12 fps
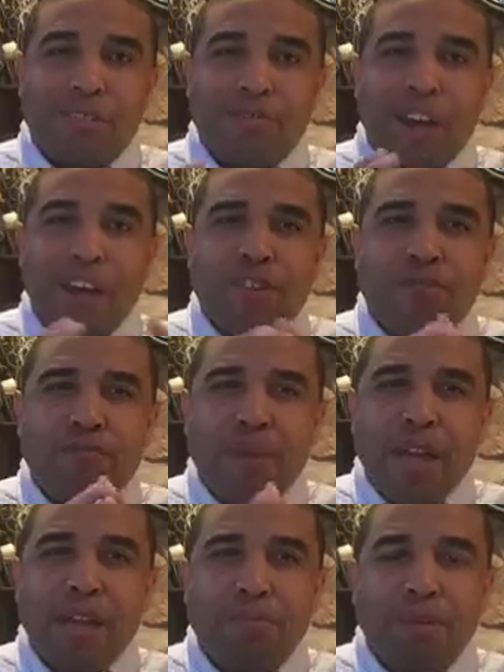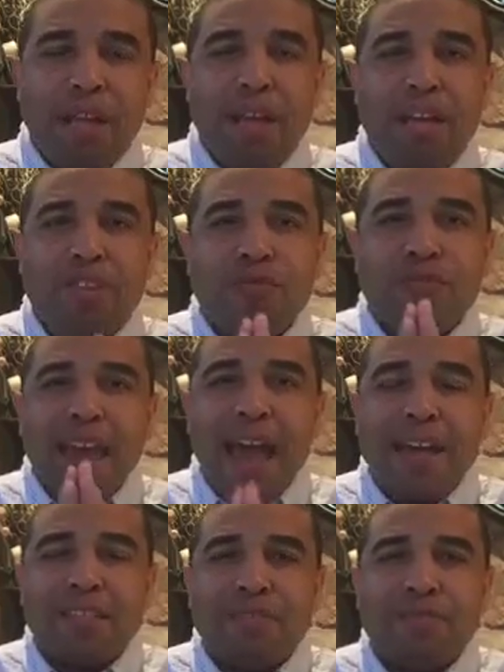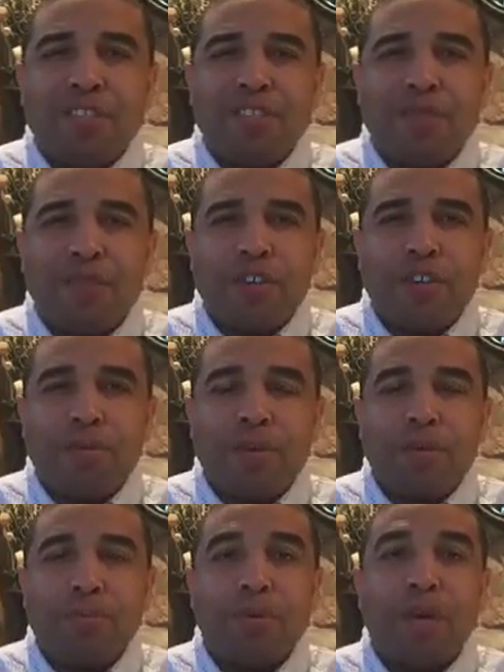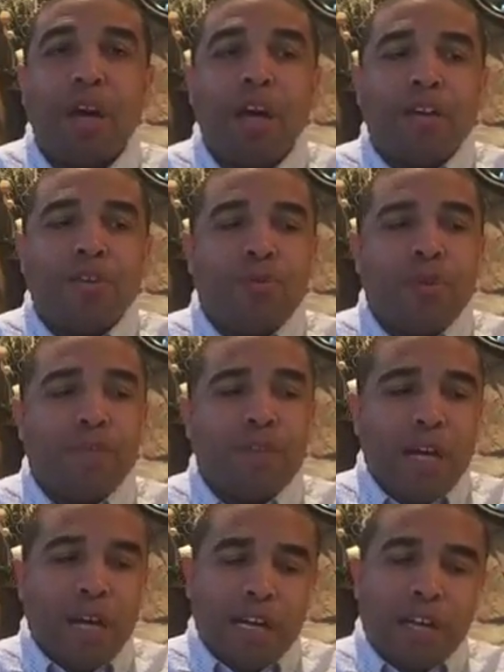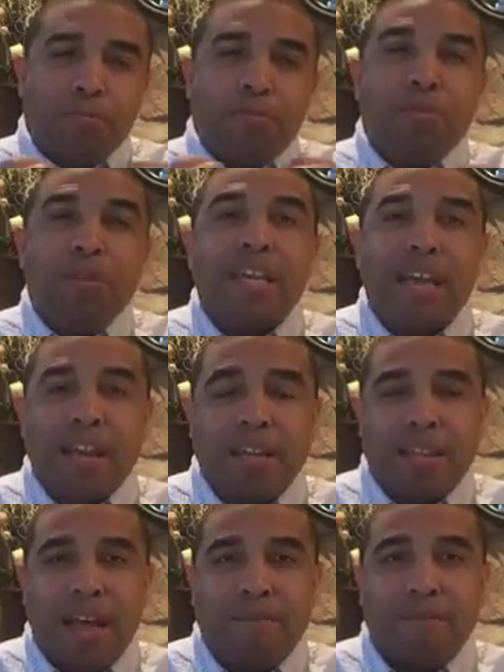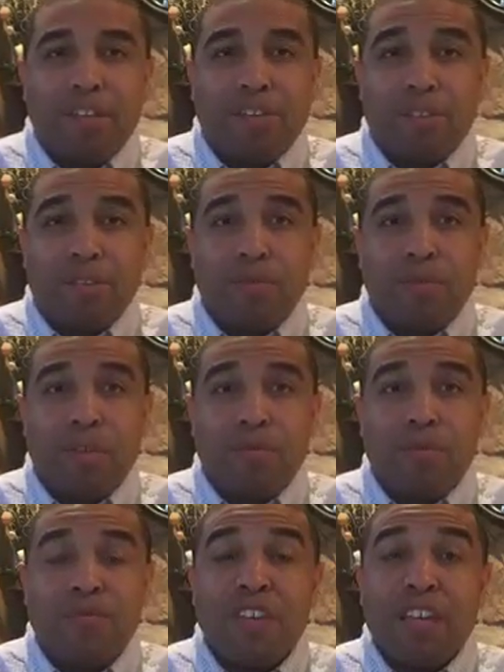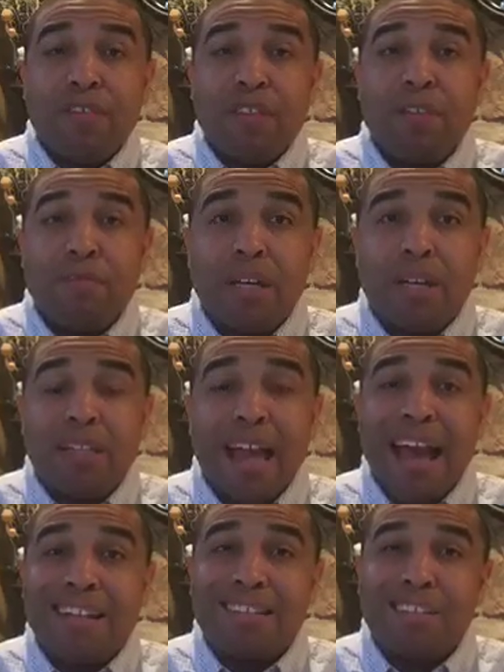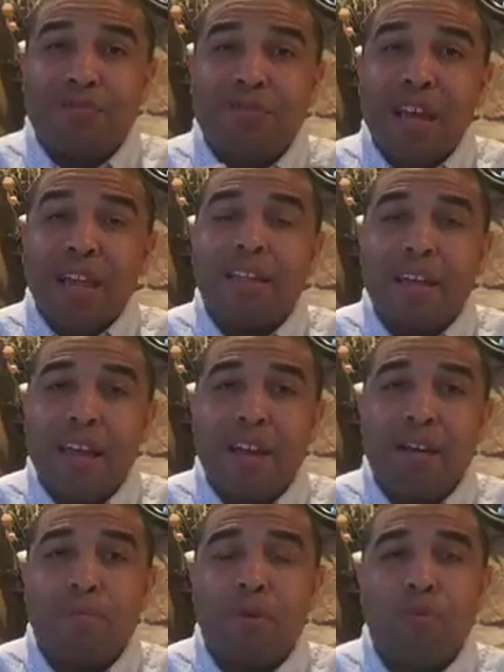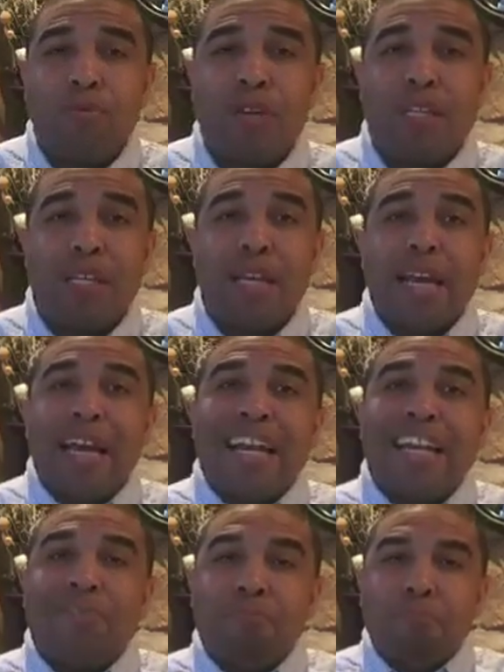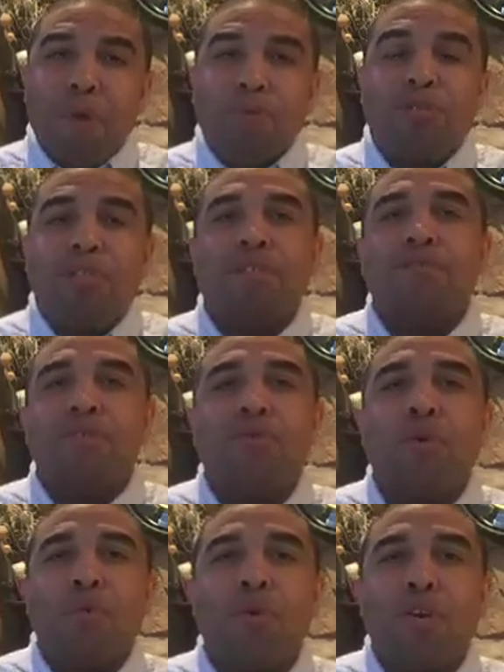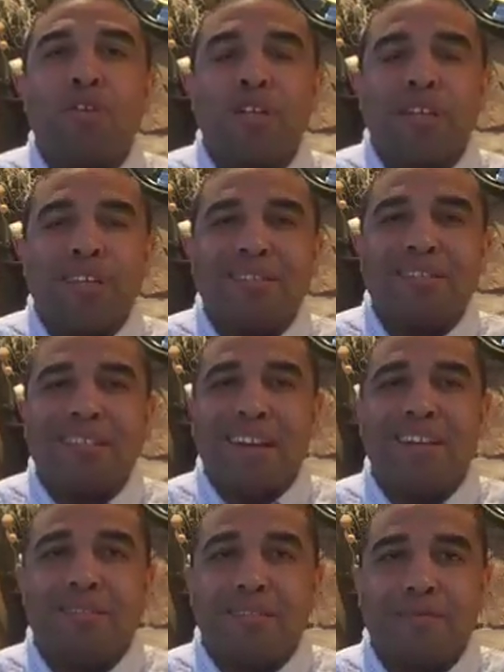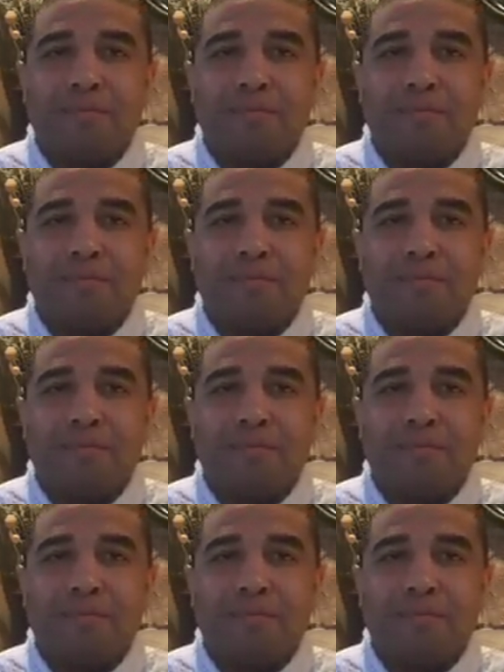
right, you've made it plain, you've cast the vision for your people, you have communicated that vision to them, you've given them their tasks, and you've delegated appropriately, most of your work is done.